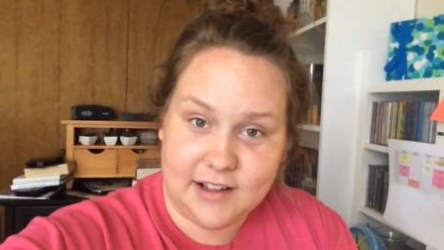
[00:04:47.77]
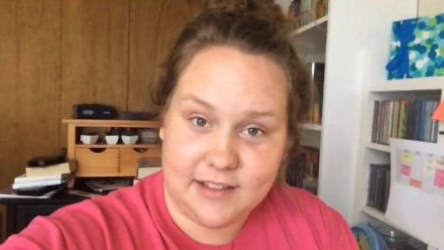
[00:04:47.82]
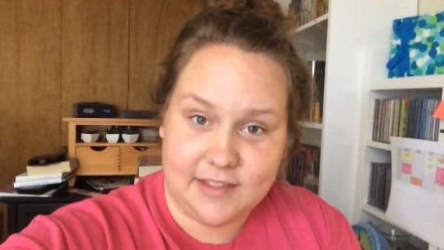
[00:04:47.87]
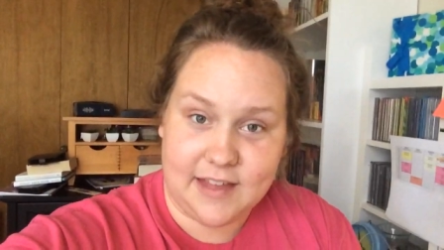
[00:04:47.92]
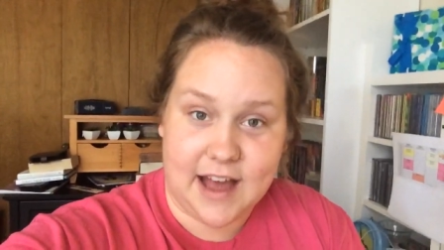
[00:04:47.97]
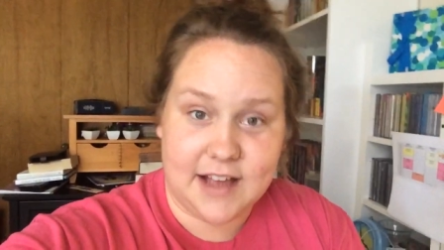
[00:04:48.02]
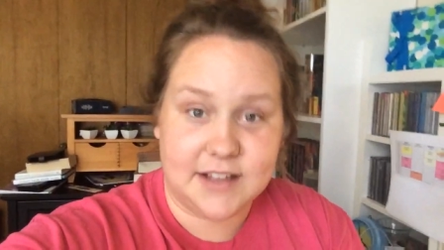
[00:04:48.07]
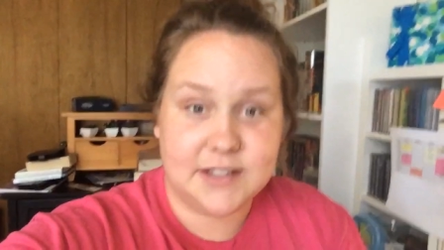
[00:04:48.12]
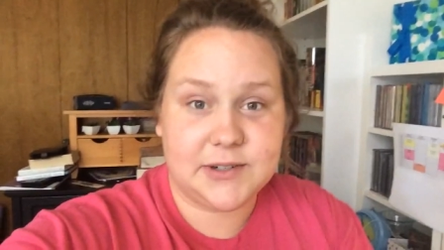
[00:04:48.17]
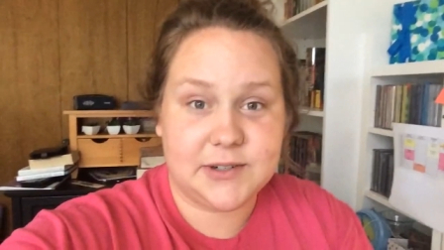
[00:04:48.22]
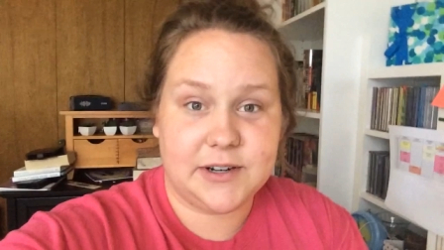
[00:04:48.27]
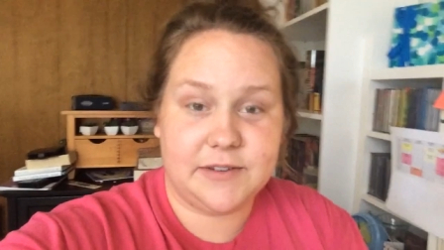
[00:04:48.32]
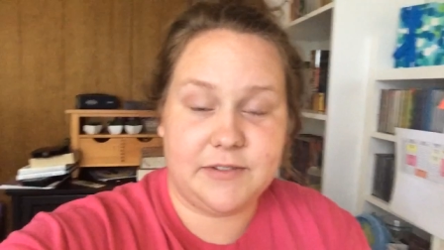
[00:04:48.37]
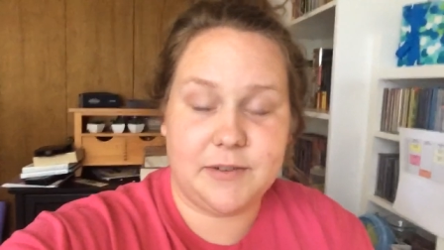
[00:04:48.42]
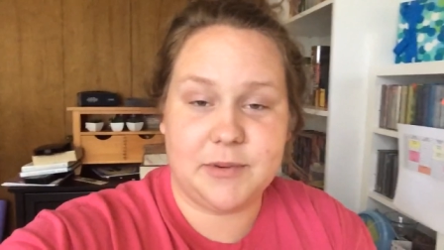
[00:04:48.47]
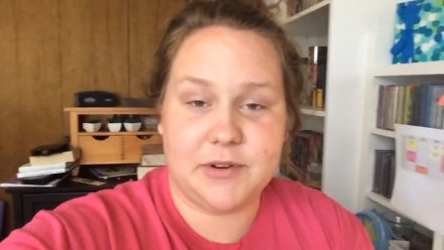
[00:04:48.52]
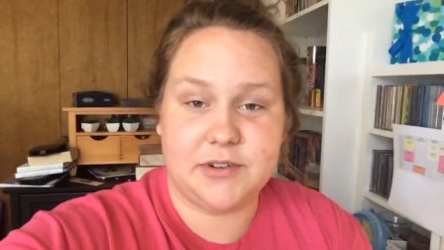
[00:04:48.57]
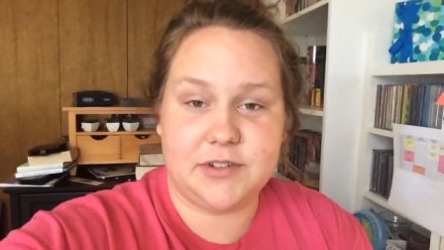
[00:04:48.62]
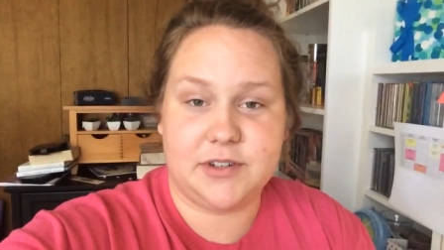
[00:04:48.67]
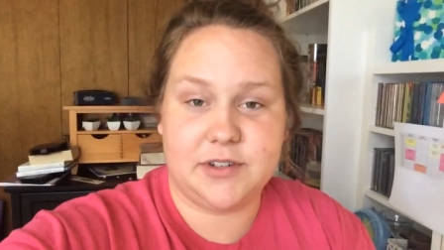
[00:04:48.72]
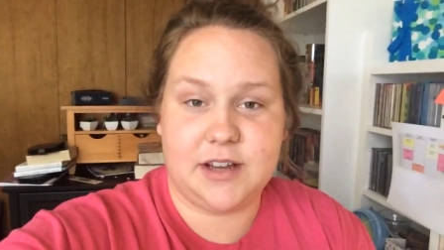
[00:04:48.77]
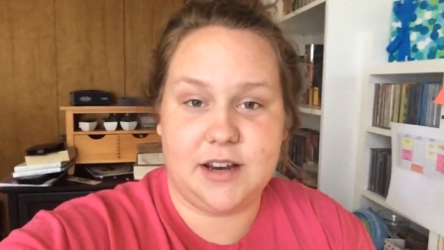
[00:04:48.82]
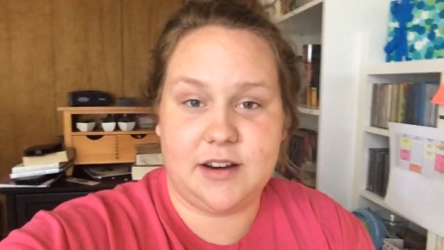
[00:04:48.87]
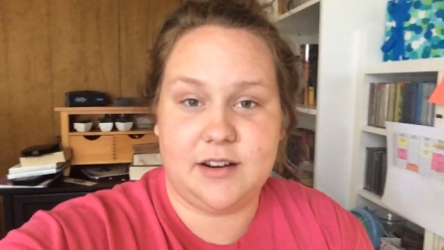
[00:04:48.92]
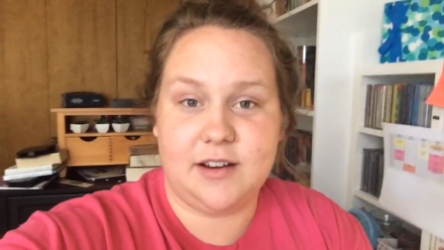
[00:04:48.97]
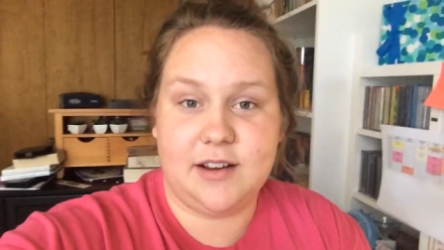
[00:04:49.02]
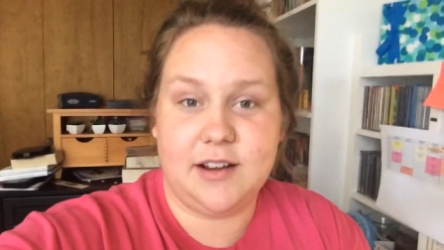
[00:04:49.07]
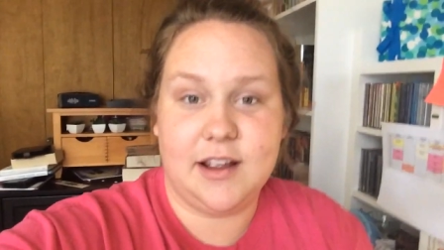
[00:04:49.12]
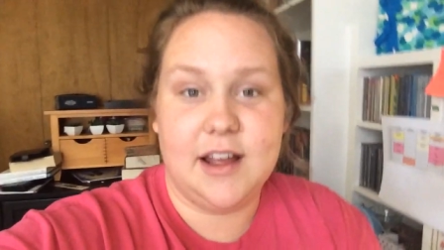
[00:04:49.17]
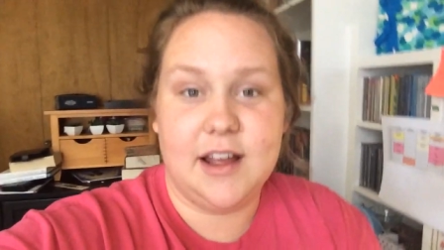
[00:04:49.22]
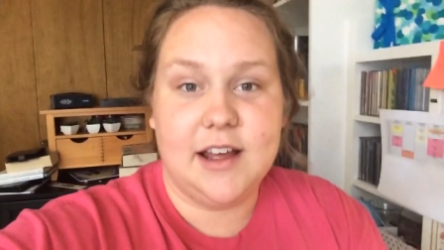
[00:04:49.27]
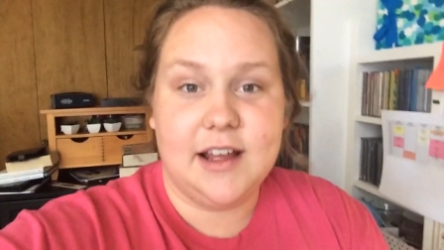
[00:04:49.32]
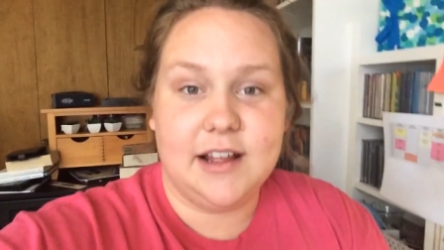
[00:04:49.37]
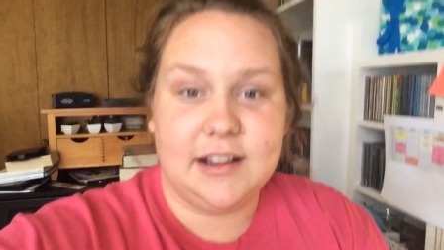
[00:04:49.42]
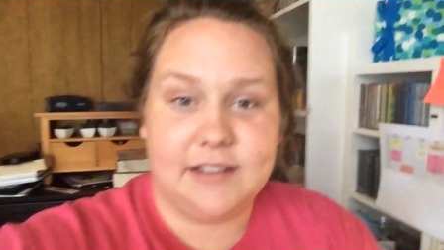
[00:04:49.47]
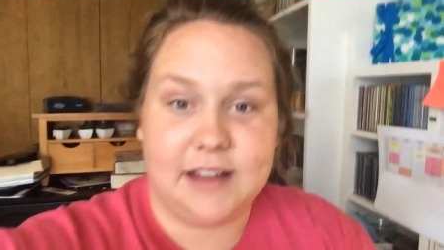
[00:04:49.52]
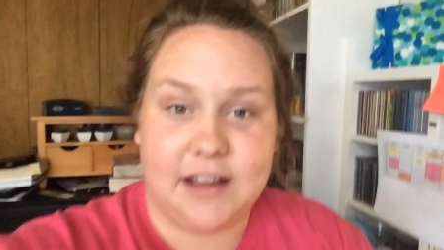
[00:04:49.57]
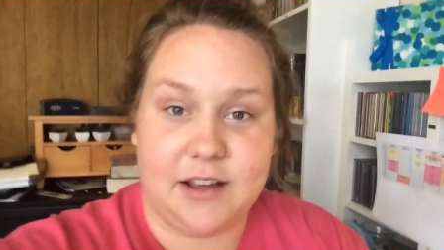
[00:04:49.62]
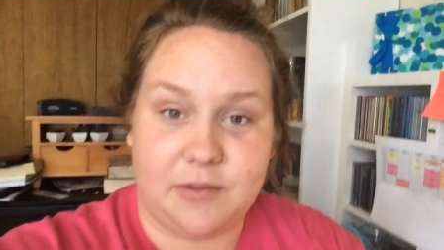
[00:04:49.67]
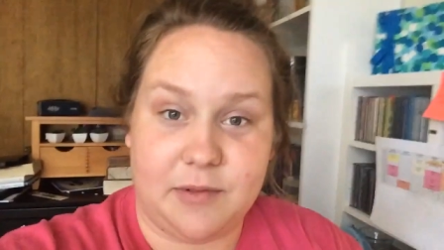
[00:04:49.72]
that sort of emotional eating,
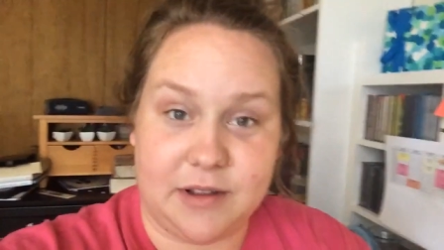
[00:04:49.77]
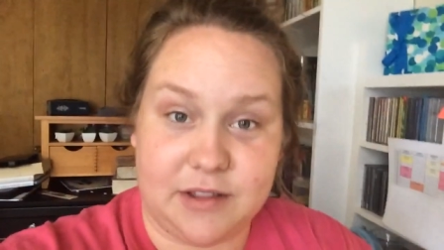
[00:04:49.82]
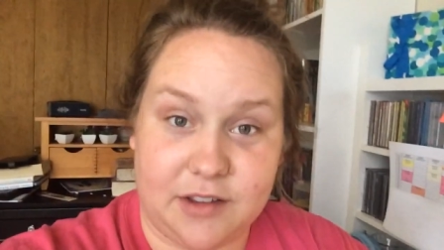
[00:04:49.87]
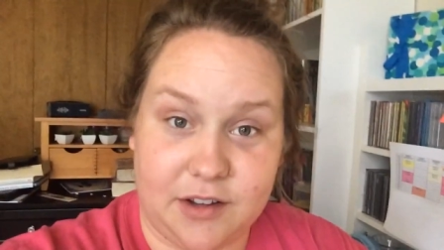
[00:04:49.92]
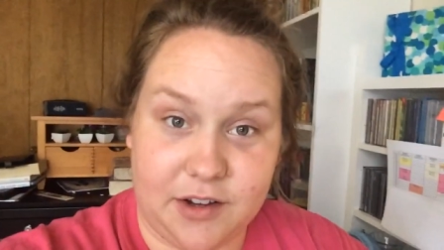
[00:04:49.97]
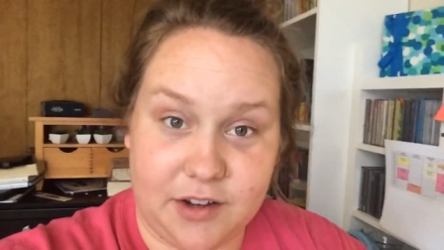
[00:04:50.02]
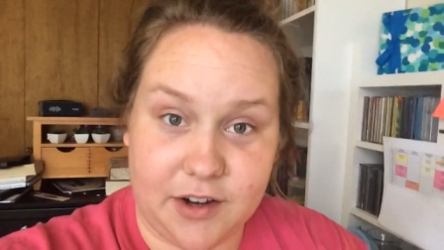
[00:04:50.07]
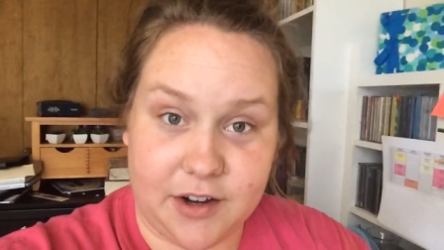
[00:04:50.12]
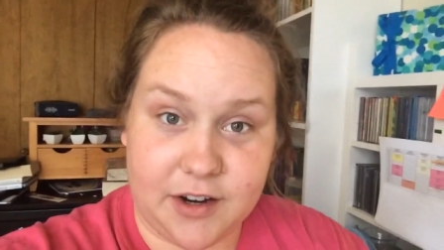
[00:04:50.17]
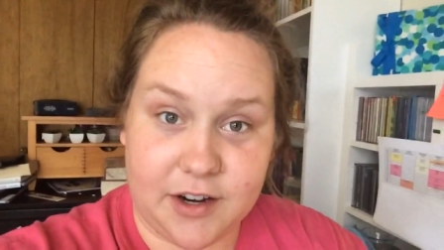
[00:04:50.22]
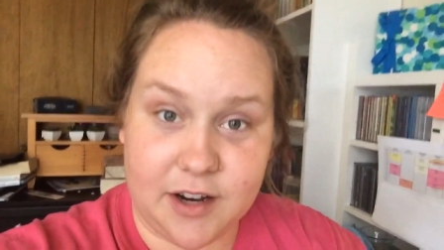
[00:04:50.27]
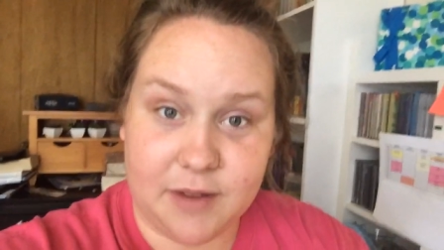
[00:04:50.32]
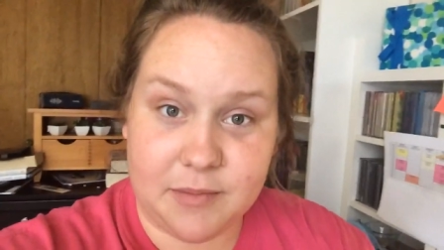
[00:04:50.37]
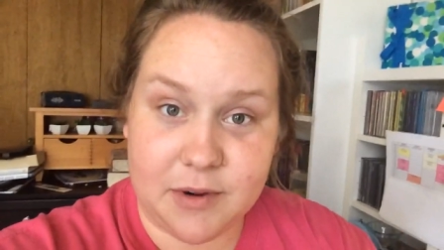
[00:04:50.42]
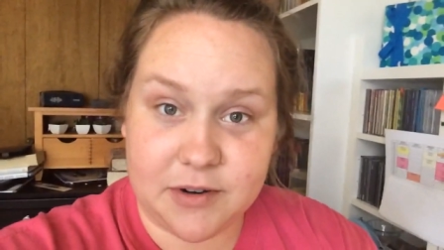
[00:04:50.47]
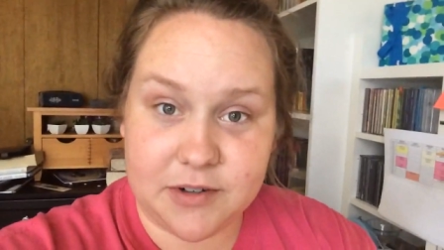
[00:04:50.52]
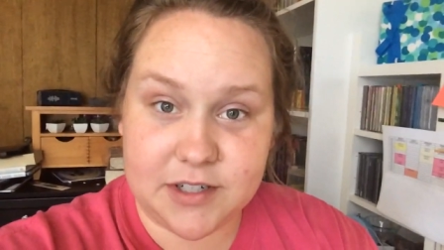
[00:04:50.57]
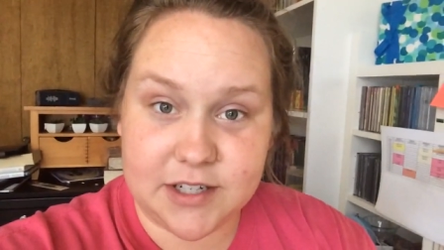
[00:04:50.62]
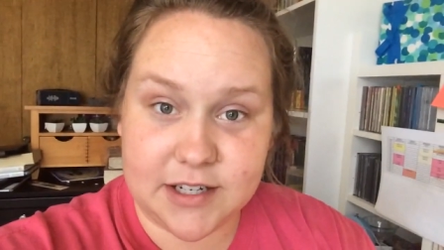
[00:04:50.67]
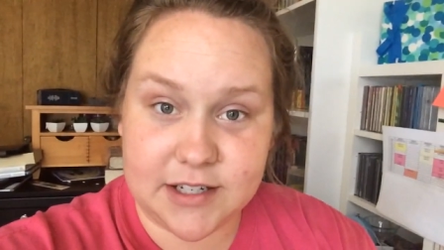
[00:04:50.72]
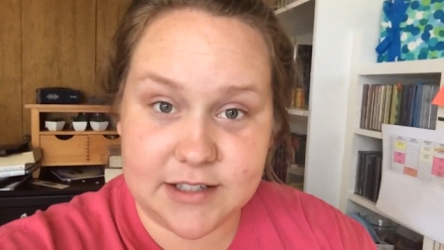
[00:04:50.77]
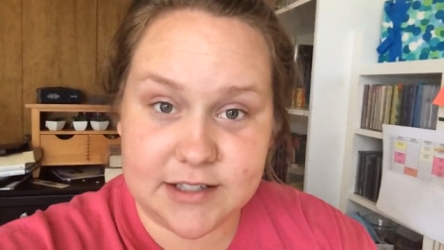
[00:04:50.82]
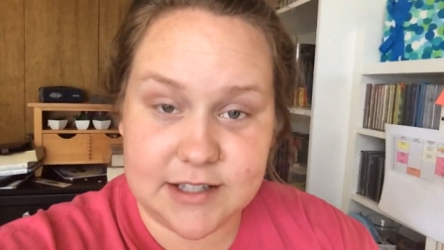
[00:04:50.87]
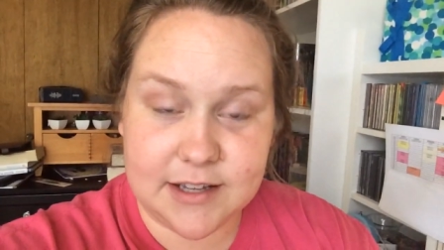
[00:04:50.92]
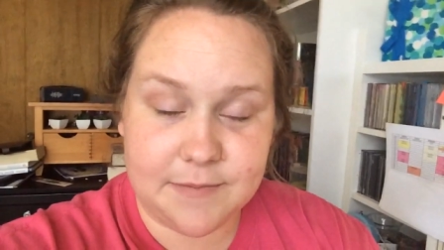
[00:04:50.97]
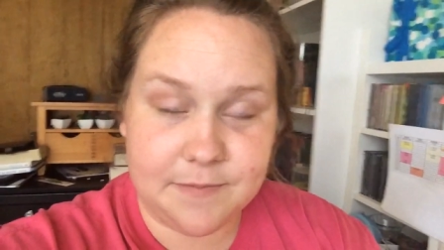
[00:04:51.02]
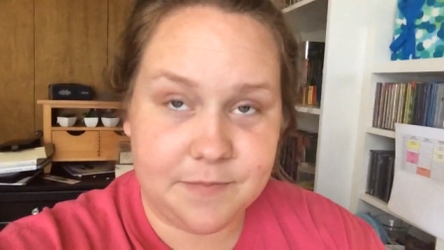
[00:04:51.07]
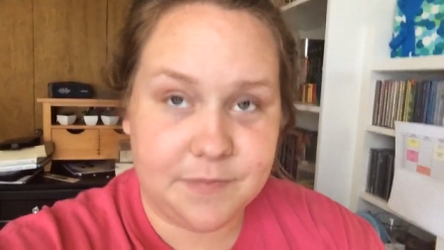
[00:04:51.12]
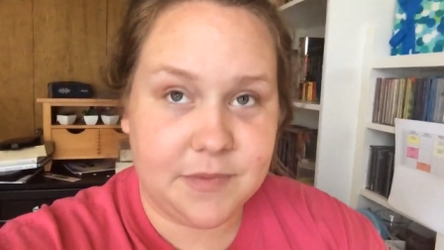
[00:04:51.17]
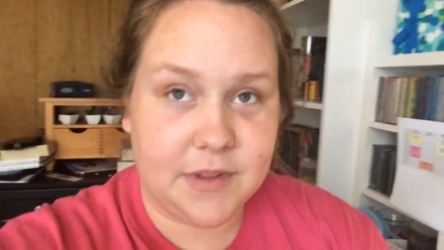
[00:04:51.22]
like with good emotions.